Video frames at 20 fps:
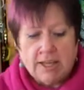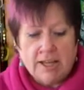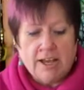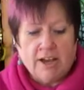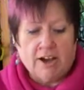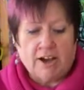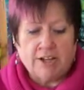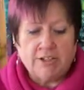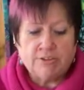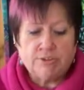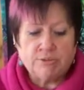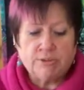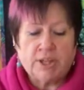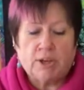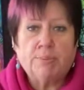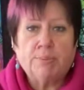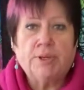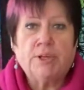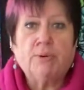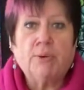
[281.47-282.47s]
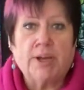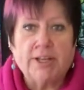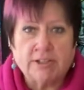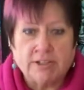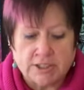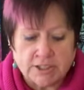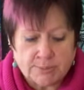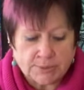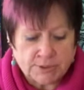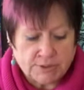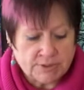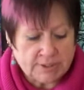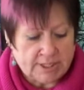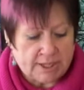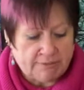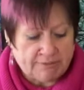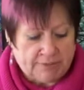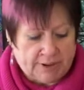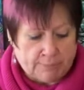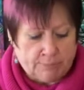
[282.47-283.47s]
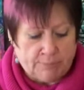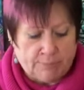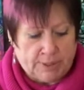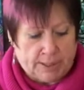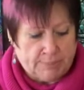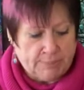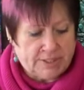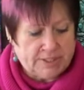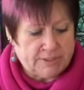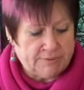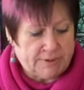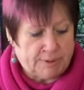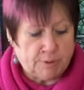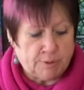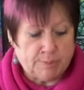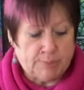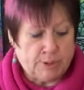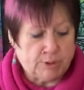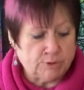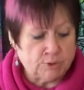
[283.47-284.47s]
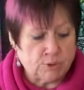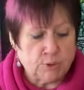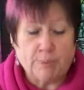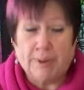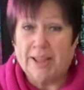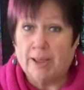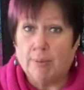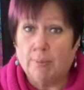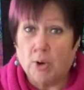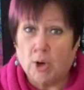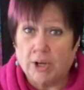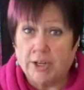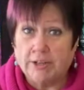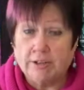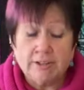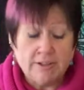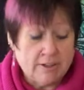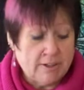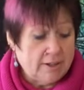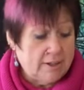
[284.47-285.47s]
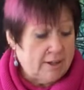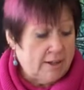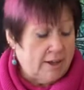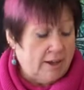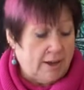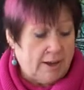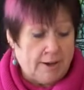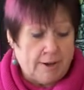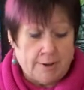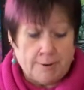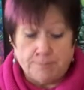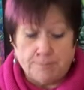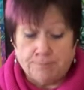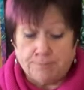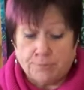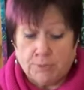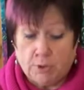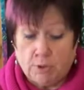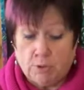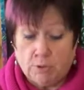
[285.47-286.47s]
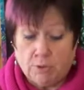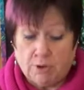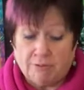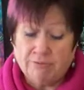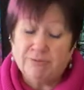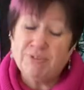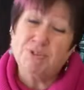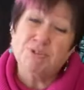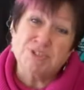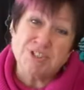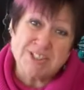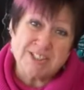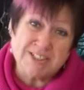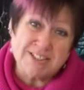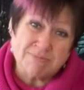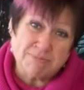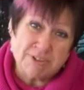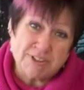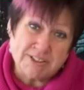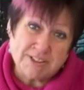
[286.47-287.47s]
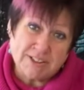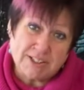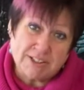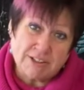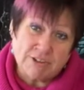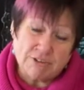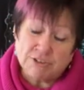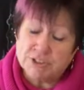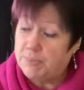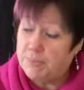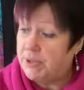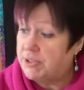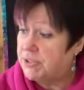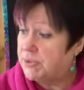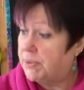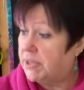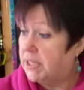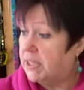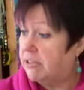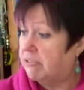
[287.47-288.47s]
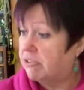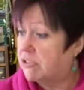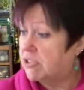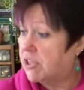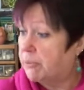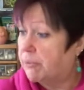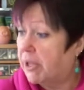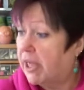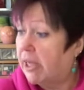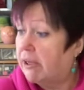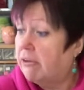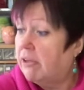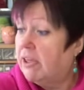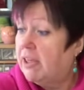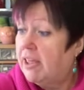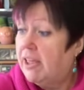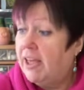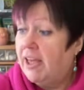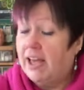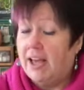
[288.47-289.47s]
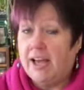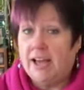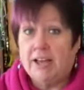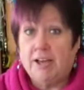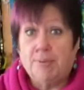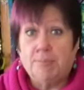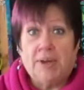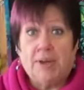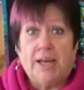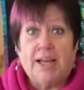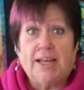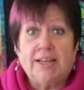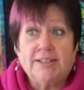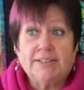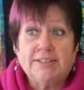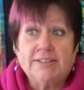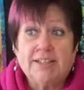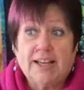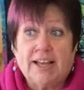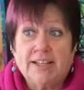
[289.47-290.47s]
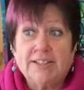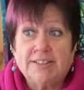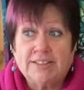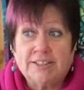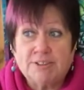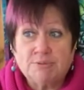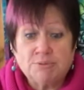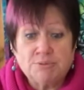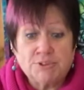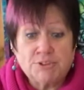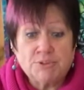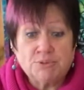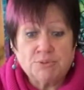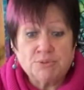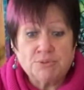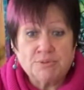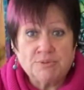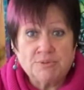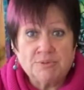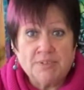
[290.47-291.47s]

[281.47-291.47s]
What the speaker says: I thought that would be quite nice because that piece of fabric belonged to a mate of mine, who unfortunately isn't with us any longer. She passed away a year or so ago. And it was sort of